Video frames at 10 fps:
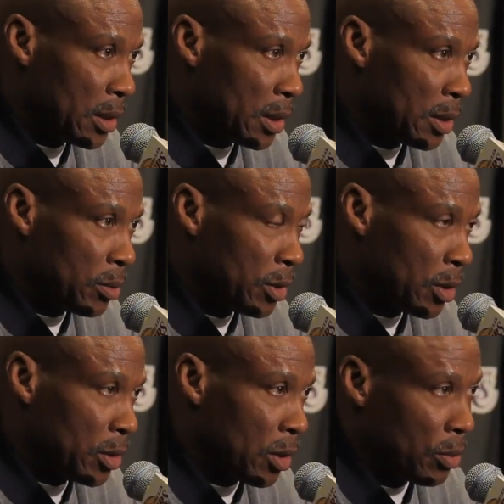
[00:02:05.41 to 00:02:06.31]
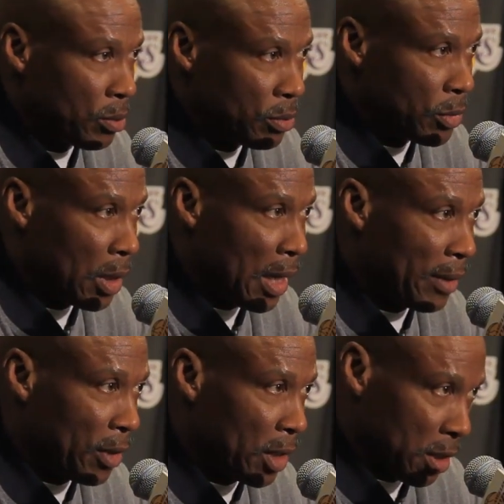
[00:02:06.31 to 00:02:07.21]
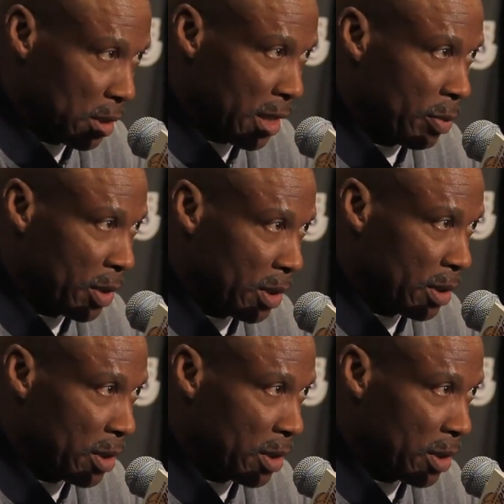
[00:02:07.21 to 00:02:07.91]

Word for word: Uh, you know, so you know I had to look at the tape to,